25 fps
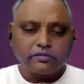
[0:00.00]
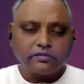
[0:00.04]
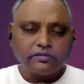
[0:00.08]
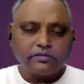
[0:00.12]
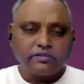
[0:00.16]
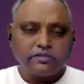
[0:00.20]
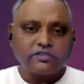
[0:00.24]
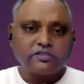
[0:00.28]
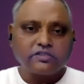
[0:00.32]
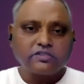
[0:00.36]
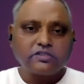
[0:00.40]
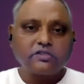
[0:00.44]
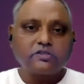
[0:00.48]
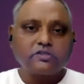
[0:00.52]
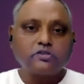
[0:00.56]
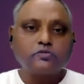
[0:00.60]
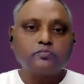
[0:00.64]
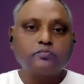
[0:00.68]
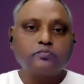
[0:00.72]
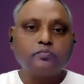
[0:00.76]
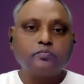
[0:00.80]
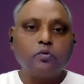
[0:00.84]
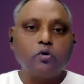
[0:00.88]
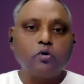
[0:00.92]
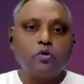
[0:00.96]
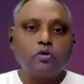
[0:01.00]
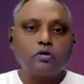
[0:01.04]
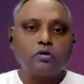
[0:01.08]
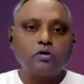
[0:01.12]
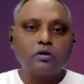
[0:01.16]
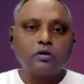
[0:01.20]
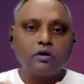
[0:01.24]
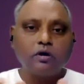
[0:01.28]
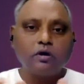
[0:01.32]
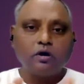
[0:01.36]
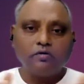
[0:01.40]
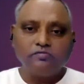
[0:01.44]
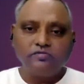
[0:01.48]
just a
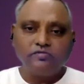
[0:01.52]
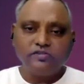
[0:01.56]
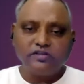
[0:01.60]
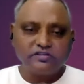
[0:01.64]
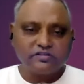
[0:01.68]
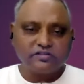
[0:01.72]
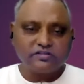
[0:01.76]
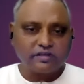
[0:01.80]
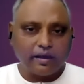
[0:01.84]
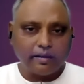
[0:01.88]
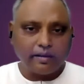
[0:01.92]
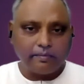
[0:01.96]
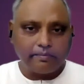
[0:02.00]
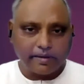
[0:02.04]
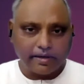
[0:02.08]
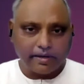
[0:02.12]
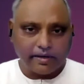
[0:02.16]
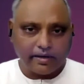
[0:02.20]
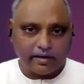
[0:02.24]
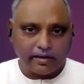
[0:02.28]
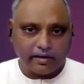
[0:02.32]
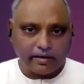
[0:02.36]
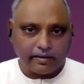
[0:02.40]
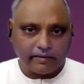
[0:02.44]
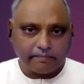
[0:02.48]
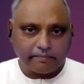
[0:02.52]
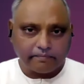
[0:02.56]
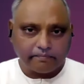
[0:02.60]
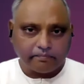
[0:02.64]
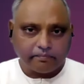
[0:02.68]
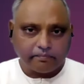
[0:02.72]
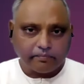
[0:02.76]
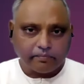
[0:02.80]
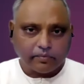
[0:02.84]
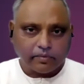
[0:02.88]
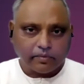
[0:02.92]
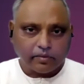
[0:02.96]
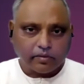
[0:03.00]
spoke of this umbrella,
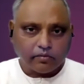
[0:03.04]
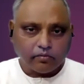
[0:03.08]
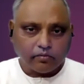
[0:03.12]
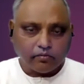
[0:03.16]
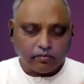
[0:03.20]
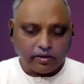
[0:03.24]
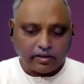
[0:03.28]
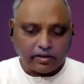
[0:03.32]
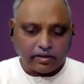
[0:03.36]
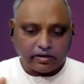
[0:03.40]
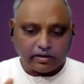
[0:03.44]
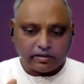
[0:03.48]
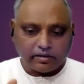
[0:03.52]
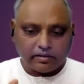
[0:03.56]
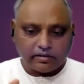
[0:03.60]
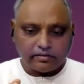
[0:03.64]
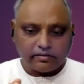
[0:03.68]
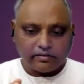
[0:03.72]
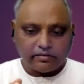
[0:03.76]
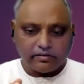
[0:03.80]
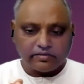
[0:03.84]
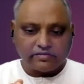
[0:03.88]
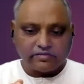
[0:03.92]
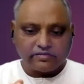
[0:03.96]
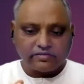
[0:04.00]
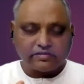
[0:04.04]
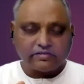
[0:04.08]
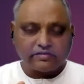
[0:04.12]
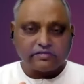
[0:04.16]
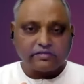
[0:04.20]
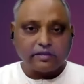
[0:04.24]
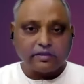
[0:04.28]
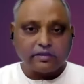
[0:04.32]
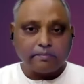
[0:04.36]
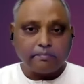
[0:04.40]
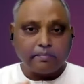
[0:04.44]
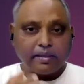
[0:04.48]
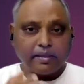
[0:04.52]
where this
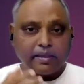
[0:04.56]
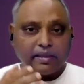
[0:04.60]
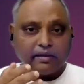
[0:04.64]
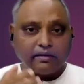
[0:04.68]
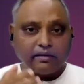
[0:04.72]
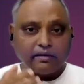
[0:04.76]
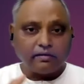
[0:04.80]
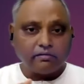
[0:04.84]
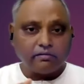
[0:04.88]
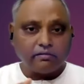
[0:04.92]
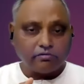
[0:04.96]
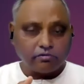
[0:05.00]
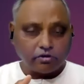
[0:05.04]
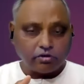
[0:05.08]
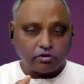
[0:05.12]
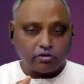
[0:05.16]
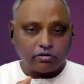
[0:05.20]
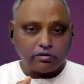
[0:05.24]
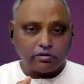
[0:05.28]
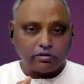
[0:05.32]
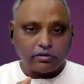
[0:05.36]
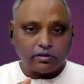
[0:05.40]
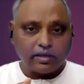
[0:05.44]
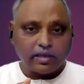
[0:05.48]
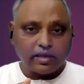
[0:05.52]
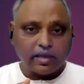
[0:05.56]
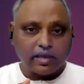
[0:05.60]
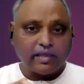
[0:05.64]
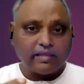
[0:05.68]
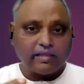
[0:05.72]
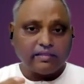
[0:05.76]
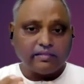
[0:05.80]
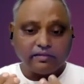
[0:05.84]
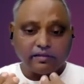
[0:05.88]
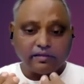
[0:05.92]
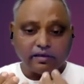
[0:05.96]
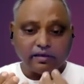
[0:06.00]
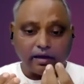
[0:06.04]
is the main rod
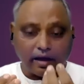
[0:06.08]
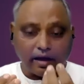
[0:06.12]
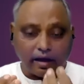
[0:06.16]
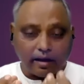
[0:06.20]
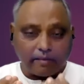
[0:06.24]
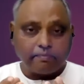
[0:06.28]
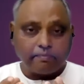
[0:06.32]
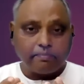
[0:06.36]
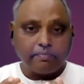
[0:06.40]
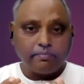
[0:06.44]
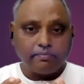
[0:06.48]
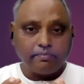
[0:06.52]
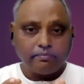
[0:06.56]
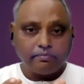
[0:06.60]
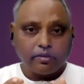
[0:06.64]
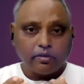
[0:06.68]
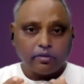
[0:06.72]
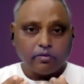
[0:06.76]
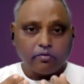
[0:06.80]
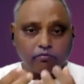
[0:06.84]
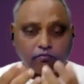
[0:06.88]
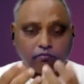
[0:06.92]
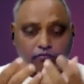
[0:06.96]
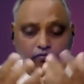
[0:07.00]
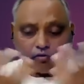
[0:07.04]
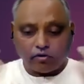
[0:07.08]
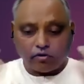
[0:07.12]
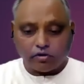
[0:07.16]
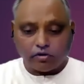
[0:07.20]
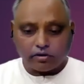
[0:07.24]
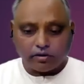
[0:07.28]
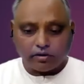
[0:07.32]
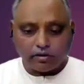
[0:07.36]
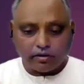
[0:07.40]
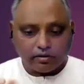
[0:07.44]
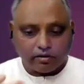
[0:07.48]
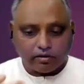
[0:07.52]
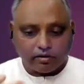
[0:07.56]
and the hub
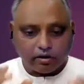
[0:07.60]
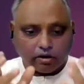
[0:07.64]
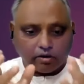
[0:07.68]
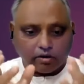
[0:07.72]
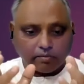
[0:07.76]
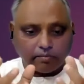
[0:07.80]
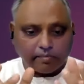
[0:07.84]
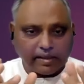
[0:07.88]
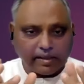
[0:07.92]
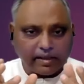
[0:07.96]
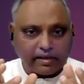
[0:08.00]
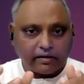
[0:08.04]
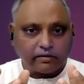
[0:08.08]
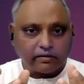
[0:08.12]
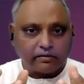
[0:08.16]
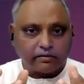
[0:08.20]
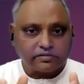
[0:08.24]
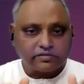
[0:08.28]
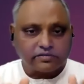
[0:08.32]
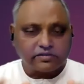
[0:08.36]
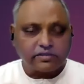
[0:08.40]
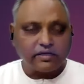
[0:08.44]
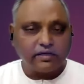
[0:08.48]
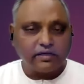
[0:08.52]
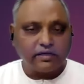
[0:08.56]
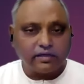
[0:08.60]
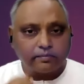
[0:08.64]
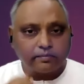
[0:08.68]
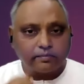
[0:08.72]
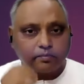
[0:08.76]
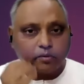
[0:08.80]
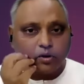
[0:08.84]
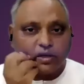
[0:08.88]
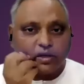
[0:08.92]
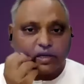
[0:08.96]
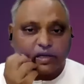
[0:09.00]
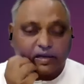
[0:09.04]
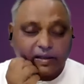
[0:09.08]
for, or main center
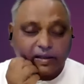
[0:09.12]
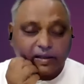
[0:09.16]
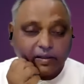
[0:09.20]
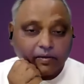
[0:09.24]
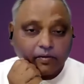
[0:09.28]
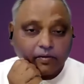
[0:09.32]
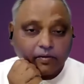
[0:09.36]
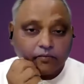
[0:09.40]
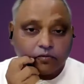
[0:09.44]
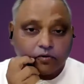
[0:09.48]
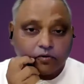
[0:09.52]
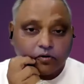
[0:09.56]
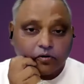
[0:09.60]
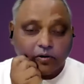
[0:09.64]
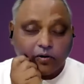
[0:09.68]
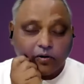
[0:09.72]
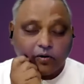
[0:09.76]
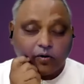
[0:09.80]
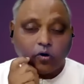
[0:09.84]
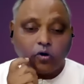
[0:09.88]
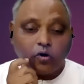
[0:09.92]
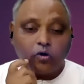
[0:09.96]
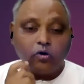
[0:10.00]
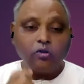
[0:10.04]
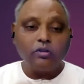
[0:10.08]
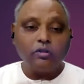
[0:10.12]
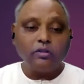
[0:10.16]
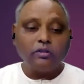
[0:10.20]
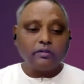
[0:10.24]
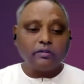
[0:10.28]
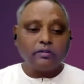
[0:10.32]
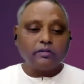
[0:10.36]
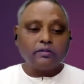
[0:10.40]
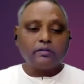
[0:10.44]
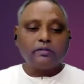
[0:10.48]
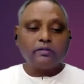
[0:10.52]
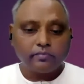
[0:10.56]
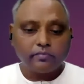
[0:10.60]
point for all
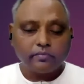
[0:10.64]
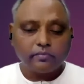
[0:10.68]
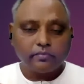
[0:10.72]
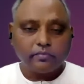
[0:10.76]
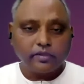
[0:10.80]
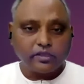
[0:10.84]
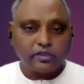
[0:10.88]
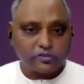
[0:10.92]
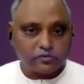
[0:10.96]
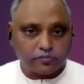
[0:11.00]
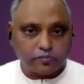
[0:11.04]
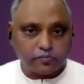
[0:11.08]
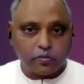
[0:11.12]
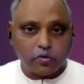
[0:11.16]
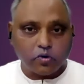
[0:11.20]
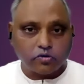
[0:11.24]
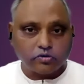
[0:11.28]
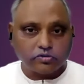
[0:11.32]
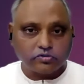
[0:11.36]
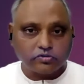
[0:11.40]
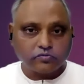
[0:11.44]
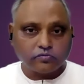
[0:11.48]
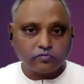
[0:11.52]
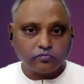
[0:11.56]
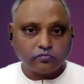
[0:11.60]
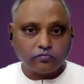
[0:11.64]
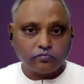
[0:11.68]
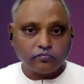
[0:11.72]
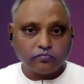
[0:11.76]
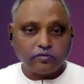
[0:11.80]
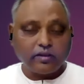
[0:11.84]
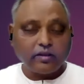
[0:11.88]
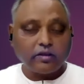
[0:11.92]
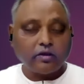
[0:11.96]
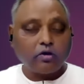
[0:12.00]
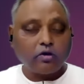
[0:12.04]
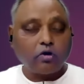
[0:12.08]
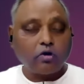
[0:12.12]
the spokes,
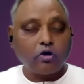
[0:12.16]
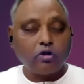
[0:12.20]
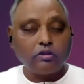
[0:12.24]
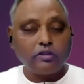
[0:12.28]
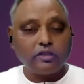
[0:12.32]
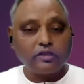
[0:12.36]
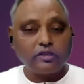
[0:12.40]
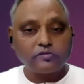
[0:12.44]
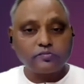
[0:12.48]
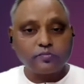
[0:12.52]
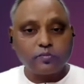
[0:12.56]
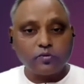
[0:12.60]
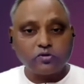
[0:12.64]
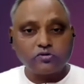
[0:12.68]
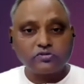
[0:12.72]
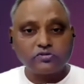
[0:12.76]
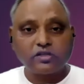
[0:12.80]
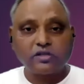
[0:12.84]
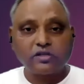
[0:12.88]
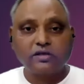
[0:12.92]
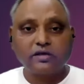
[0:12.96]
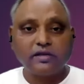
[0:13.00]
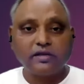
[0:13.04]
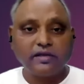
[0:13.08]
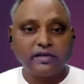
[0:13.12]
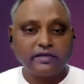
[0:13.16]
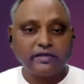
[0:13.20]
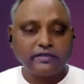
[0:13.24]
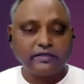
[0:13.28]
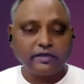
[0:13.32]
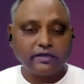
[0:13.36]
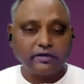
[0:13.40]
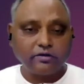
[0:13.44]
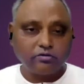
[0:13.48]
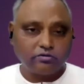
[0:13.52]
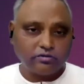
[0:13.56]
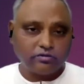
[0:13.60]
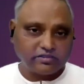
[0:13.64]
where all the spokes are
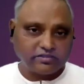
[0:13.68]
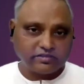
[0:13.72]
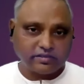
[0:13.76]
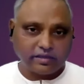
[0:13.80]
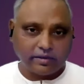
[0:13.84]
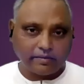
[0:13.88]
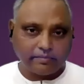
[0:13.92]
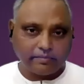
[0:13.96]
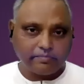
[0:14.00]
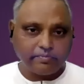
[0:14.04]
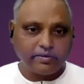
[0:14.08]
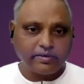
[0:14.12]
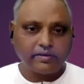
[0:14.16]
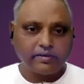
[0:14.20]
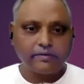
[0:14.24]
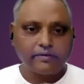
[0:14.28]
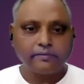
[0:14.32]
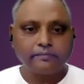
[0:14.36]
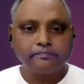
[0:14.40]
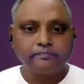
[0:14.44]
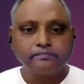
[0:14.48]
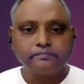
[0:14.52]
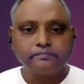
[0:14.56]
connected to this hub here.